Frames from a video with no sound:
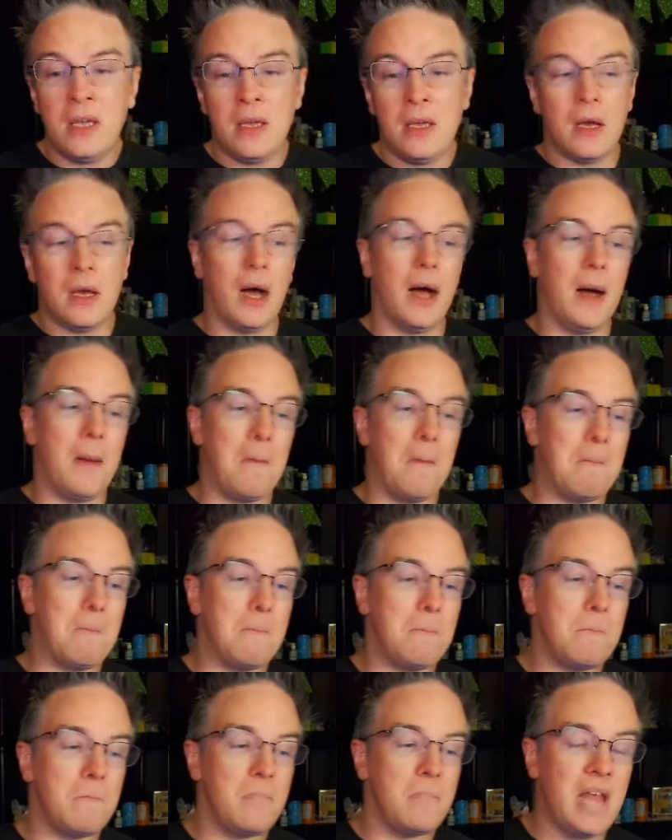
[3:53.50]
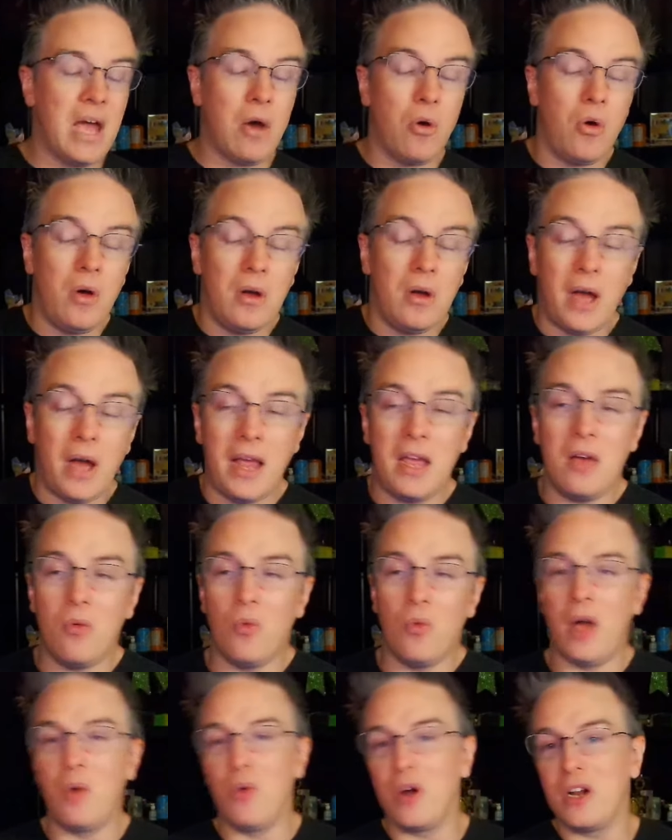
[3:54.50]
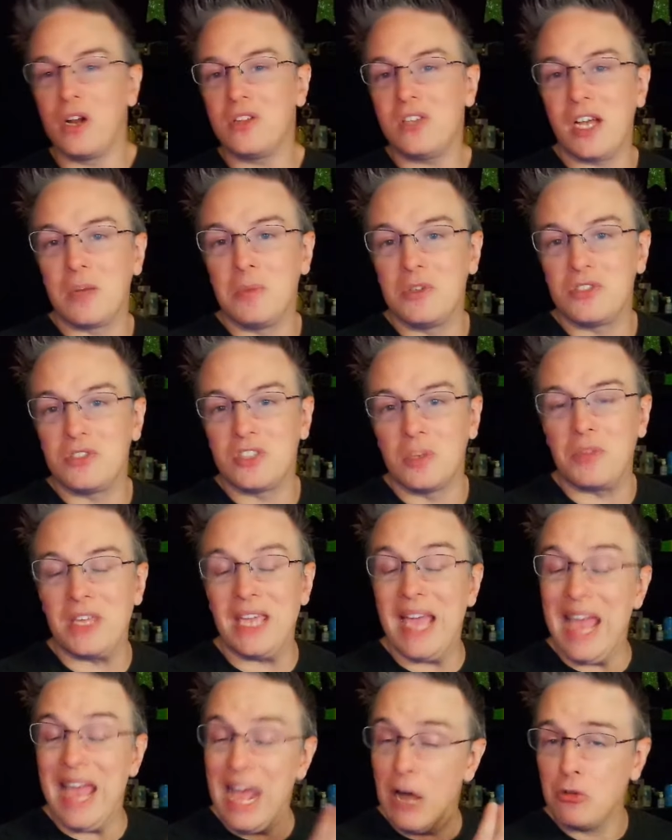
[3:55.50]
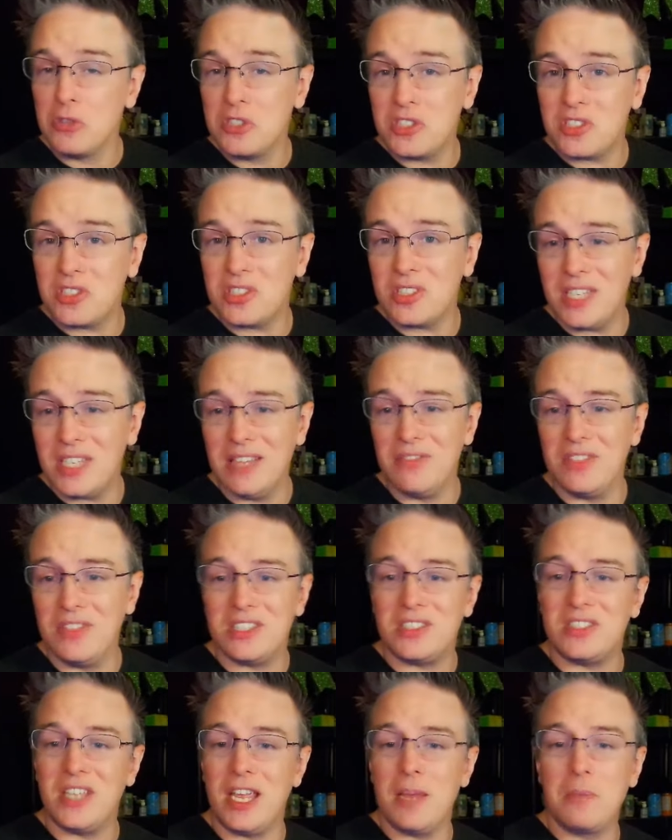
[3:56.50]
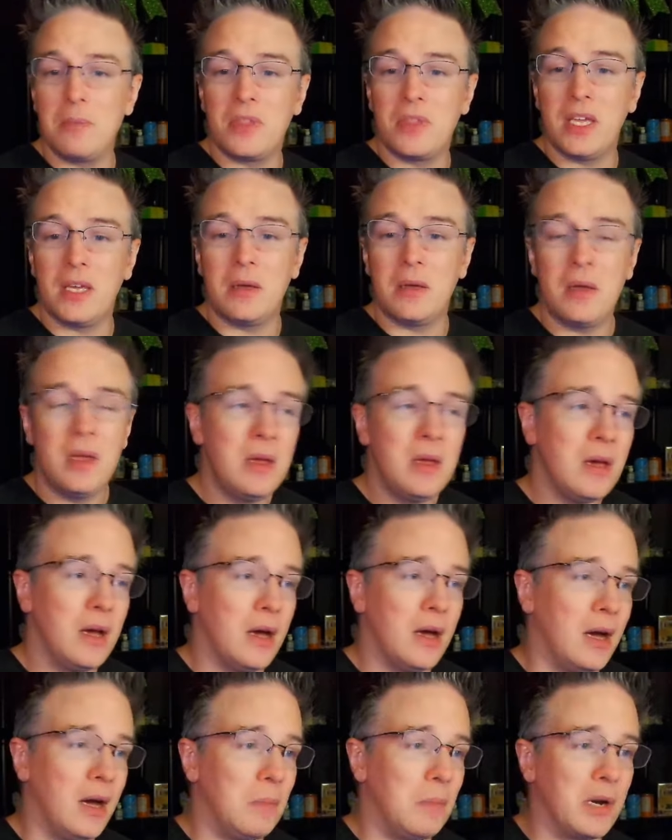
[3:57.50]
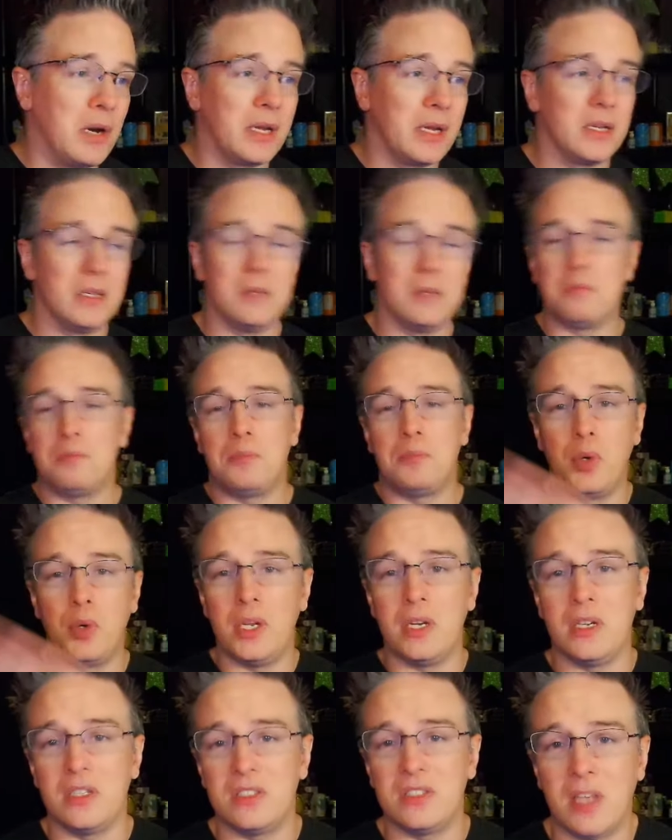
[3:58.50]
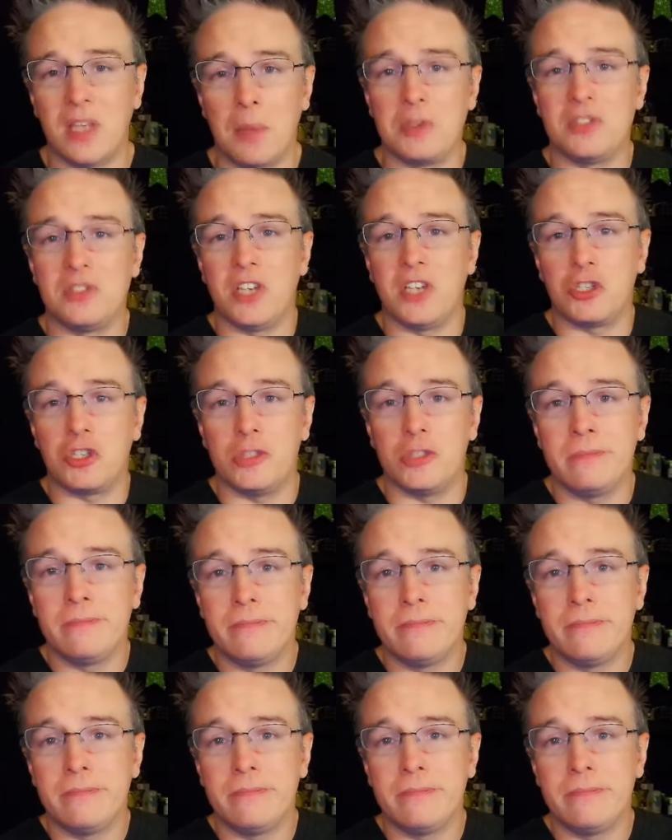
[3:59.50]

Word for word: Um, now I am, I want to talk about something else in this same thing, uh, but I'm gonna put it in a separate section.